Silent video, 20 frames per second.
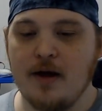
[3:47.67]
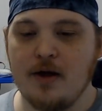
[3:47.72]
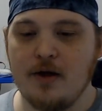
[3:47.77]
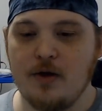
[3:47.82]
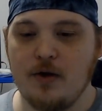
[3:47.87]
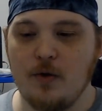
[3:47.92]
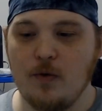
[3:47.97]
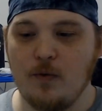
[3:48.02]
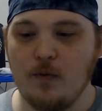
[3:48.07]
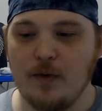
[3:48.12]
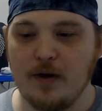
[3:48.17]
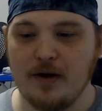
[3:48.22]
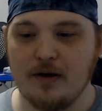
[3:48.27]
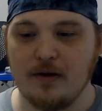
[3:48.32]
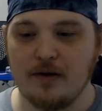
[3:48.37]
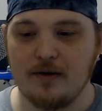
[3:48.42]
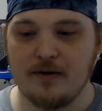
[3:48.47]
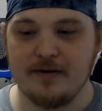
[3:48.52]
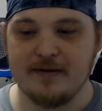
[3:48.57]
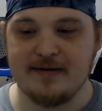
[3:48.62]
you
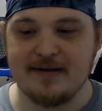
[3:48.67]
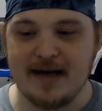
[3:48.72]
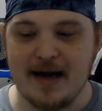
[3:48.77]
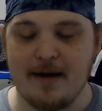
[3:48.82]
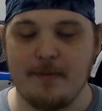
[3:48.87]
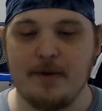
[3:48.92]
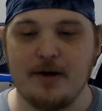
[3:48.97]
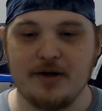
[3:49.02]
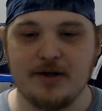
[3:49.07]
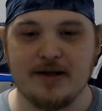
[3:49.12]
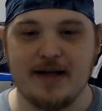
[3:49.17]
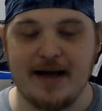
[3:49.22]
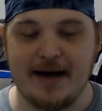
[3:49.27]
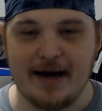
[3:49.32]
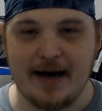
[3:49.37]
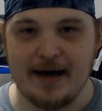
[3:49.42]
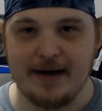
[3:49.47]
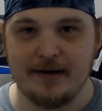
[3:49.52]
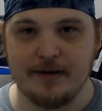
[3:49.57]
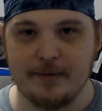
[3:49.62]
will damage
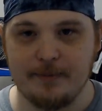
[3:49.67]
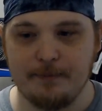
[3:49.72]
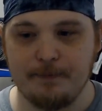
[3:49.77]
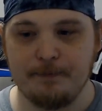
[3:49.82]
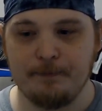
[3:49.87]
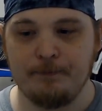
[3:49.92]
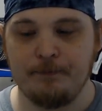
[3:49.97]
that item.